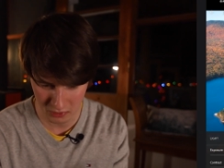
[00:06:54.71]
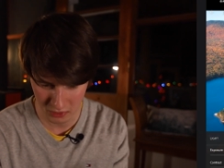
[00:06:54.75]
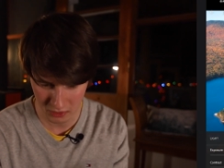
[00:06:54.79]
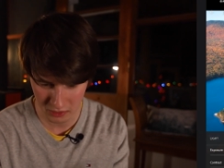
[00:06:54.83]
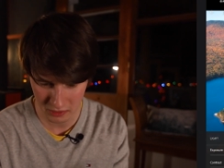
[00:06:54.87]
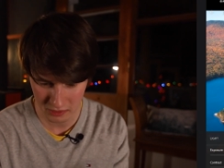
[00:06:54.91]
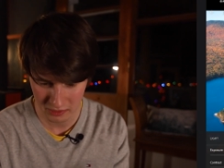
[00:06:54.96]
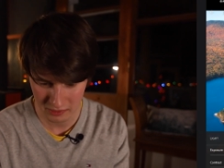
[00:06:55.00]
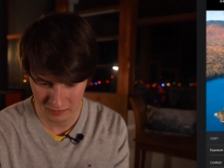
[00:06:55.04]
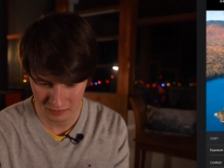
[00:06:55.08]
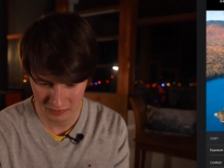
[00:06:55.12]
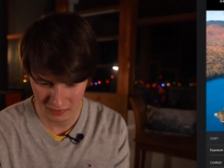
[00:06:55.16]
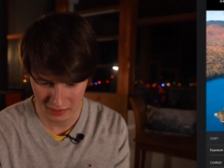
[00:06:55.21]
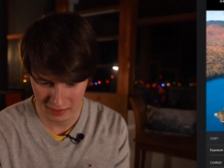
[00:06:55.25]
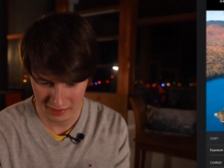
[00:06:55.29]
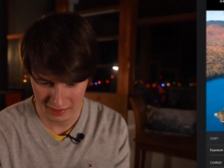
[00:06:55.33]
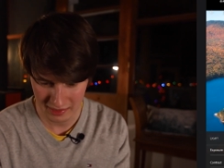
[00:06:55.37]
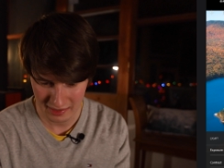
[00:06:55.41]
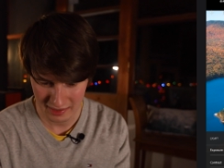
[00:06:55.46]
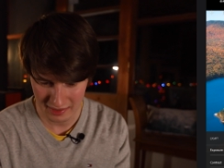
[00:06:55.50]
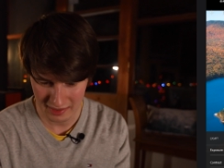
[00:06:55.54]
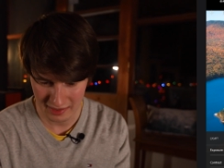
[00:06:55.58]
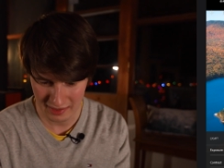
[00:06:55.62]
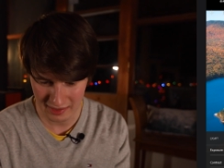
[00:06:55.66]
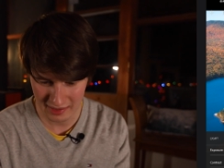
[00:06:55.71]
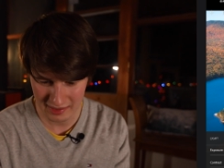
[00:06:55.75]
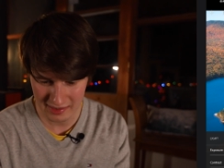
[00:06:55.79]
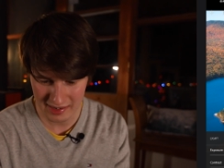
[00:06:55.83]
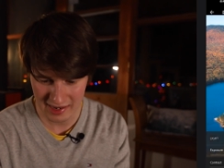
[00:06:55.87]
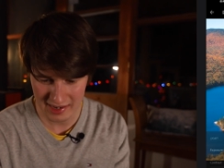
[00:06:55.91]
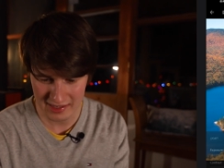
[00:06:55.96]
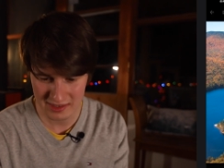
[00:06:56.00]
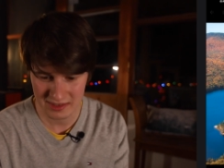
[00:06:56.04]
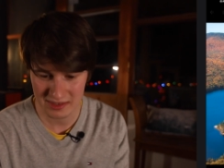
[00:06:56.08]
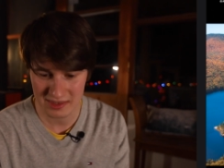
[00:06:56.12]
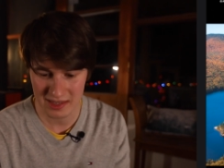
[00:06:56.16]
more. And
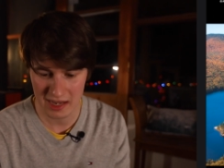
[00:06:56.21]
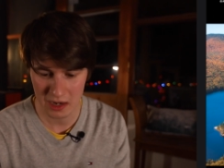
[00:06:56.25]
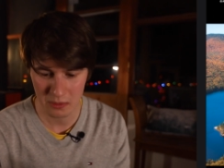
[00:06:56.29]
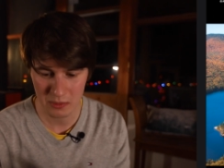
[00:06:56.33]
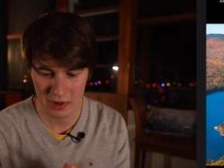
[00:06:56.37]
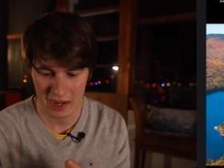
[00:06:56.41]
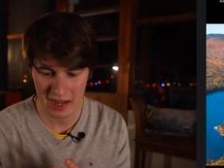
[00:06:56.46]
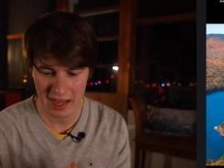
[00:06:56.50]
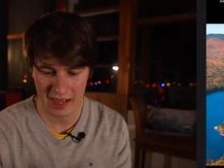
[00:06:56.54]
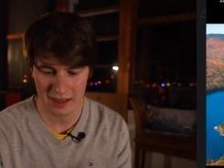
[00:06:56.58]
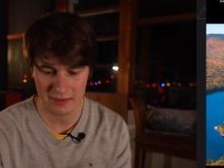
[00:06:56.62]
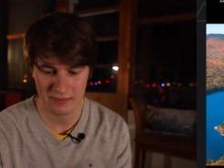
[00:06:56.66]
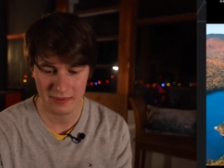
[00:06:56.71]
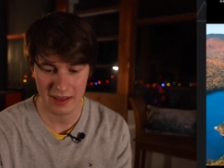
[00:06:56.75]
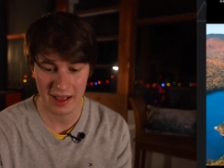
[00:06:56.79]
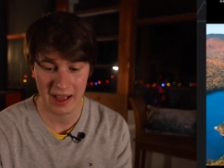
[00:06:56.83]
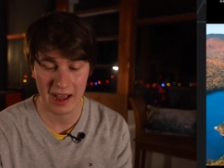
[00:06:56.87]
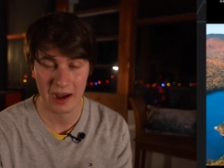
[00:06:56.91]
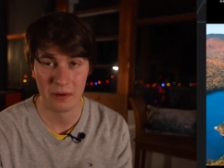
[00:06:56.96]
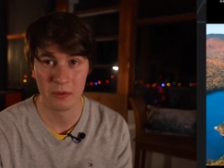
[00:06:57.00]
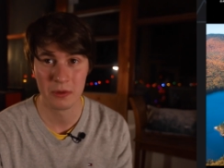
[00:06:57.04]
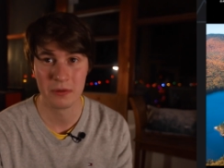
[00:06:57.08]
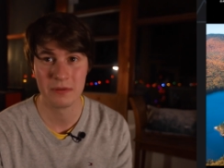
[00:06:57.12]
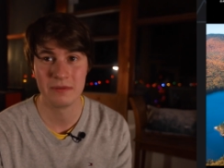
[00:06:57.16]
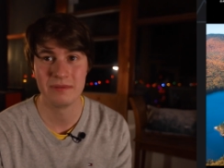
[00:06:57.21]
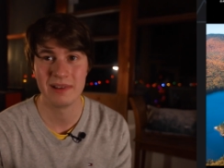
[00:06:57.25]
yeah, now we have our